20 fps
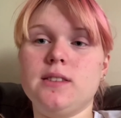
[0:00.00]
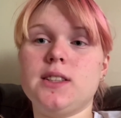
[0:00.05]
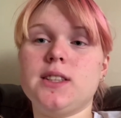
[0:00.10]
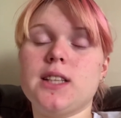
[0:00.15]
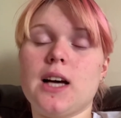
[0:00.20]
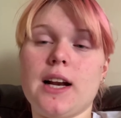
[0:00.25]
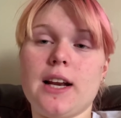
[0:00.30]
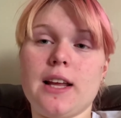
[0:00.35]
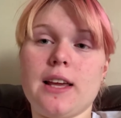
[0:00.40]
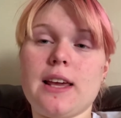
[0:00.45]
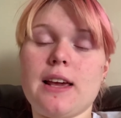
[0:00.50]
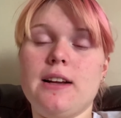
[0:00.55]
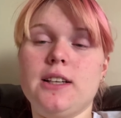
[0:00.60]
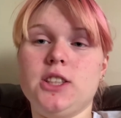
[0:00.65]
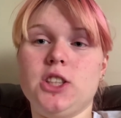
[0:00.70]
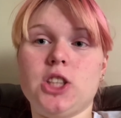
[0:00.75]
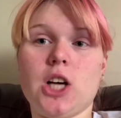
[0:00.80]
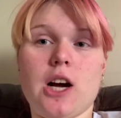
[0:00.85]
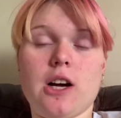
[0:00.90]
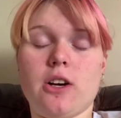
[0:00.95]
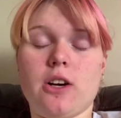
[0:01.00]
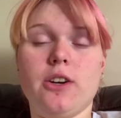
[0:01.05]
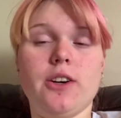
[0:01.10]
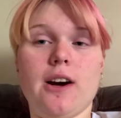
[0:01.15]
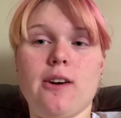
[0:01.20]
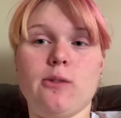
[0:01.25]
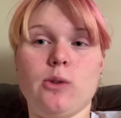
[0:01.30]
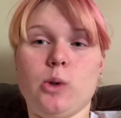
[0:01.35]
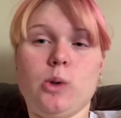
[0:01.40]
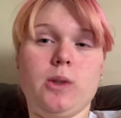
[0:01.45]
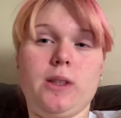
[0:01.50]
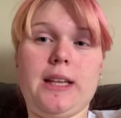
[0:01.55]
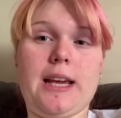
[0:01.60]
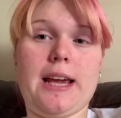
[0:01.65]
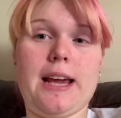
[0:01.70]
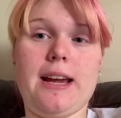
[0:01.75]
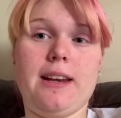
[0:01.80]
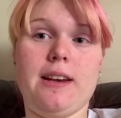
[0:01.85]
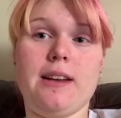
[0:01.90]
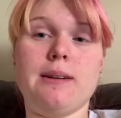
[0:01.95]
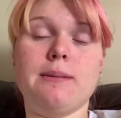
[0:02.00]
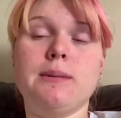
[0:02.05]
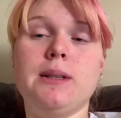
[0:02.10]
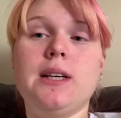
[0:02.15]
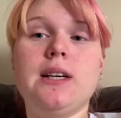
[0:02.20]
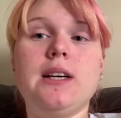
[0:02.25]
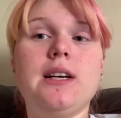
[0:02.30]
Sonic and Jacques could not rule the kingdom.